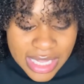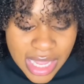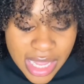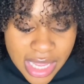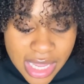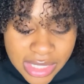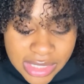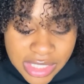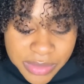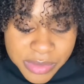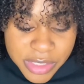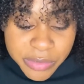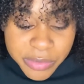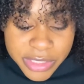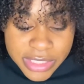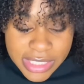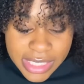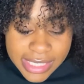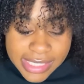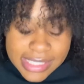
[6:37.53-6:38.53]
Tip number
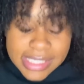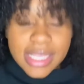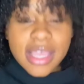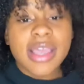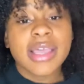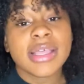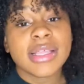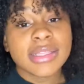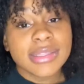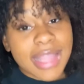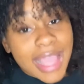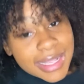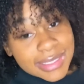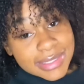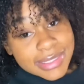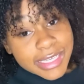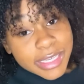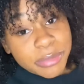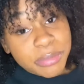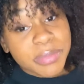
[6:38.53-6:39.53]
6, last
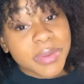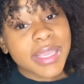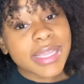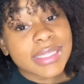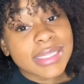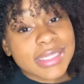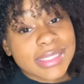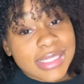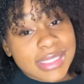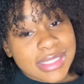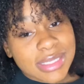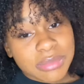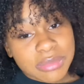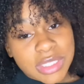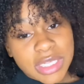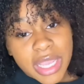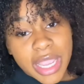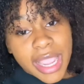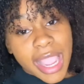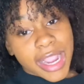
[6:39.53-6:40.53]
tip, and this is something
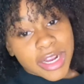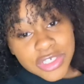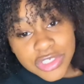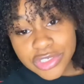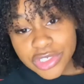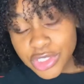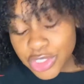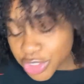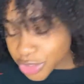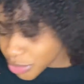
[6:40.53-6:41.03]
I actually do.